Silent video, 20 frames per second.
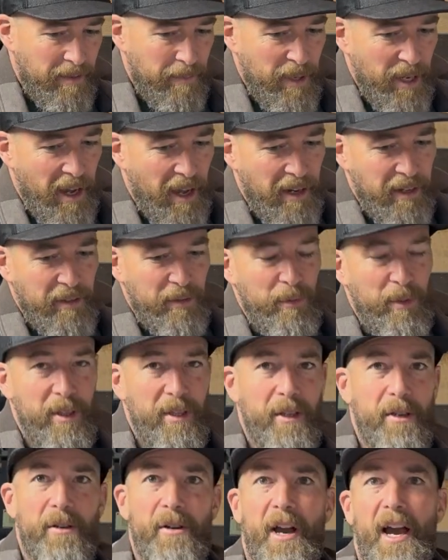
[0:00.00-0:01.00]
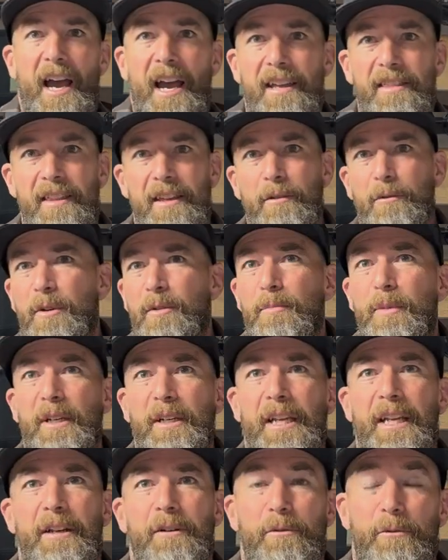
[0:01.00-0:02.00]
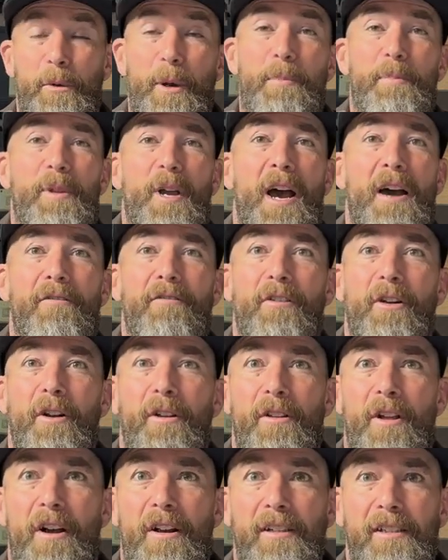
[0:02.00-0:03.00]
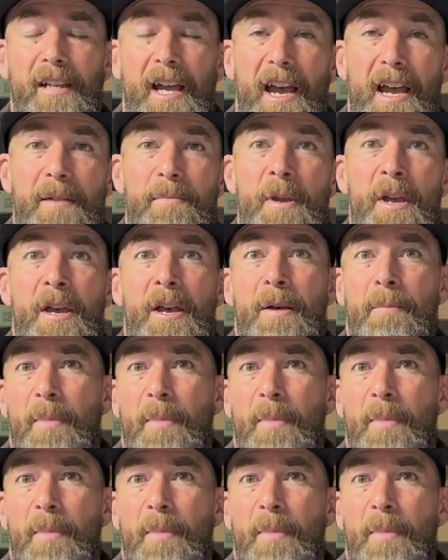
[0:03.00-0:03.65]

to be honest with you, I think we've been getting ripped off for a long time